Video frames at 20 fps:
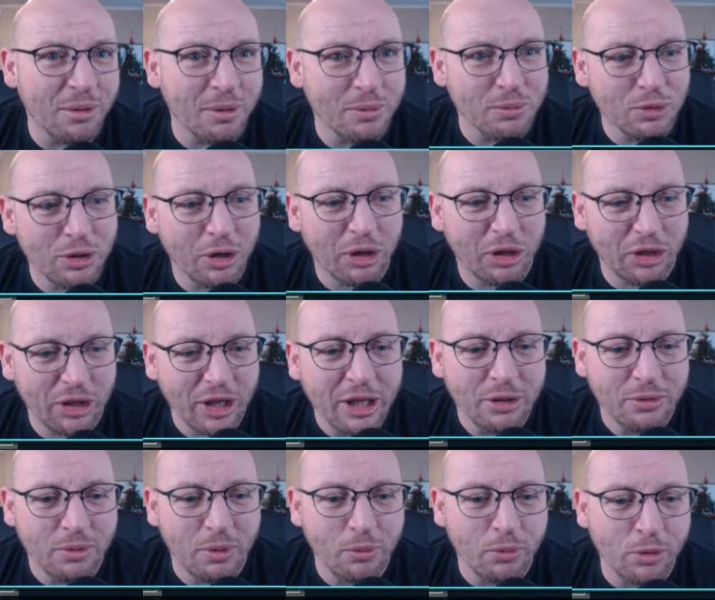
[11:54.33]
I would
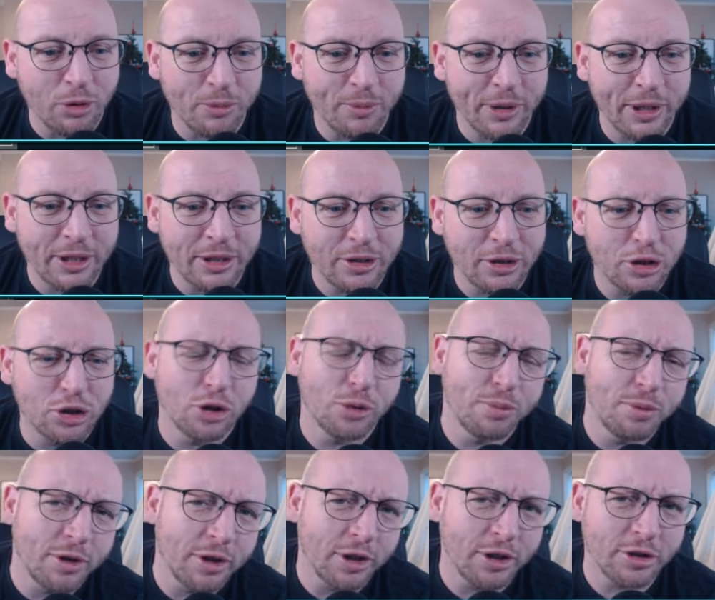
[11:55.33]
think we would have been a
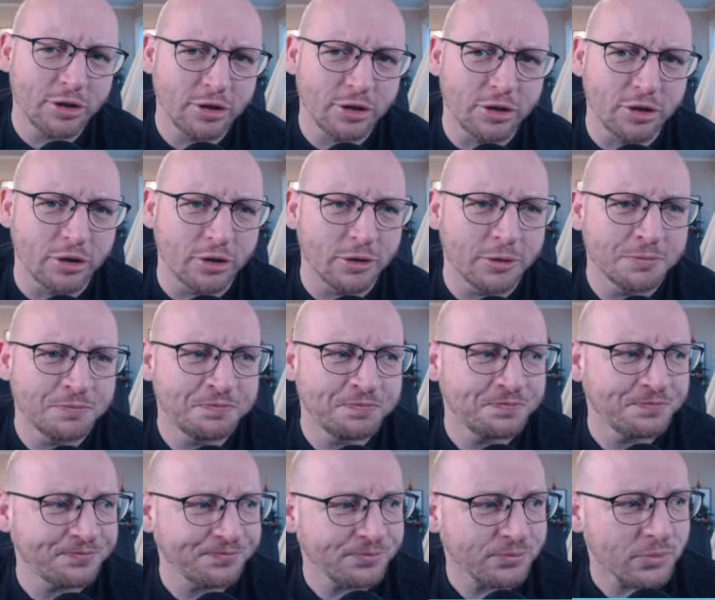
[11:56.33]
couple of years ago.
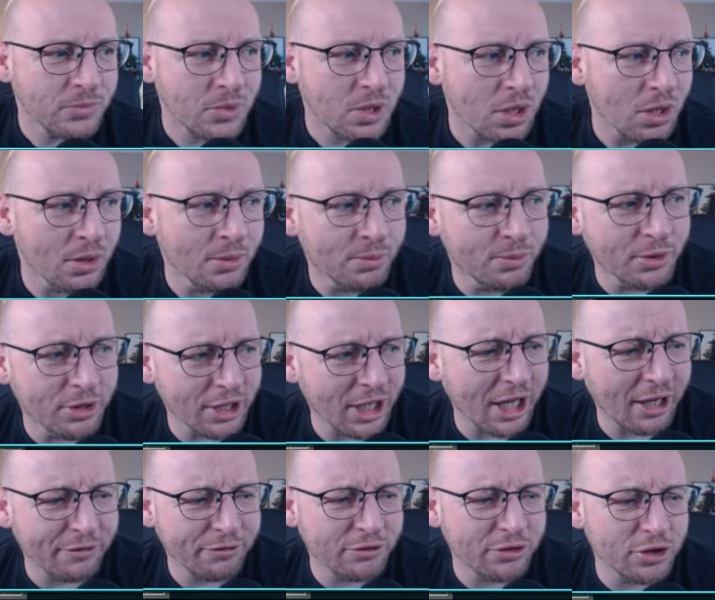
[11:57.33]
But
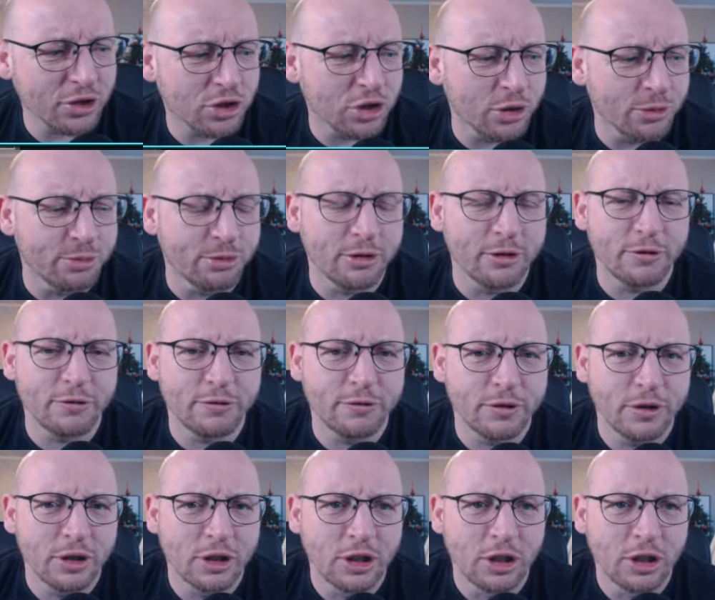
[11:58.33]
after a couple of